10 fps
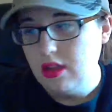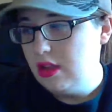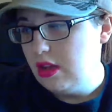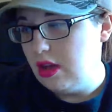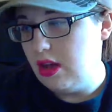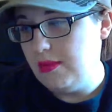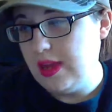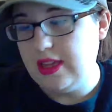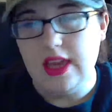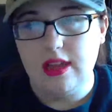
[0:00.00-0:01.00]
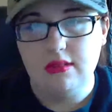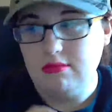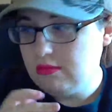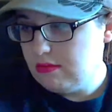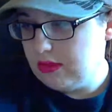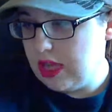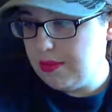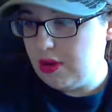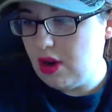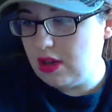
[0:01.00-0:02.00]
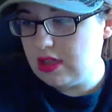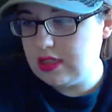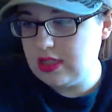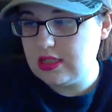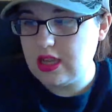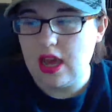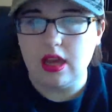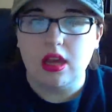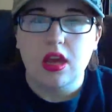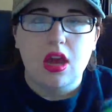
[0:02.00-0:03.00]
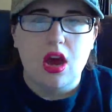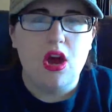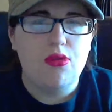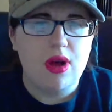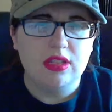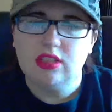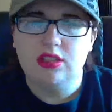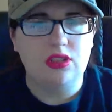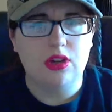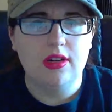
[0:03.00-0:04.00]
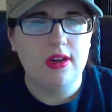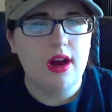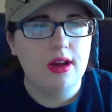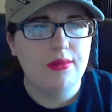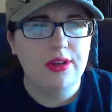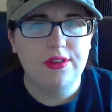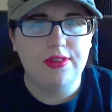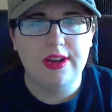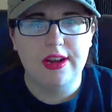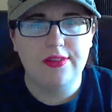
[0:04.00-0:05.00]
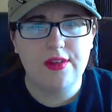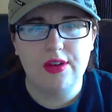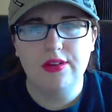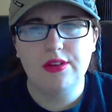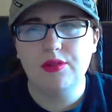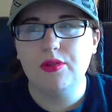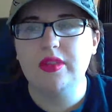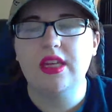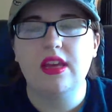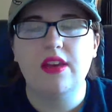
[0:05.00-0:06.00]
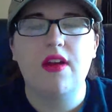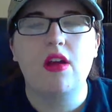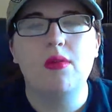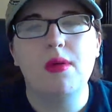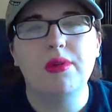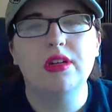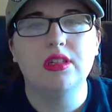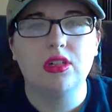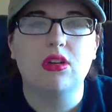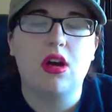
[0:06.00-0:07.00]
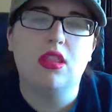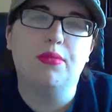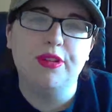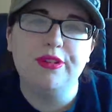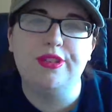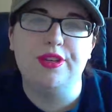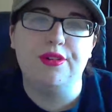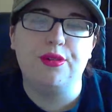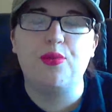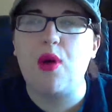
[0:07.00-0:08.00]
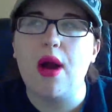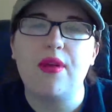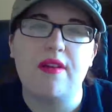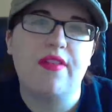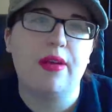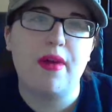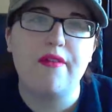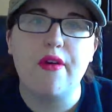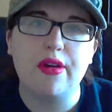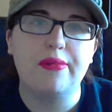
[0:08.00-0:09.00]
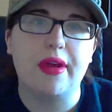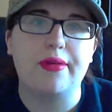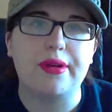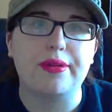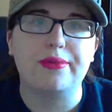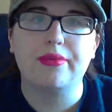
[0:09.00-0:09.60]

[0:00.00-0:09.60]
I can't keep it on because it's like, oh well, just turn it on when you forget your phone in your room. It's like, if I remember to turn on the Bluetooth, why would I forget my phone in my room?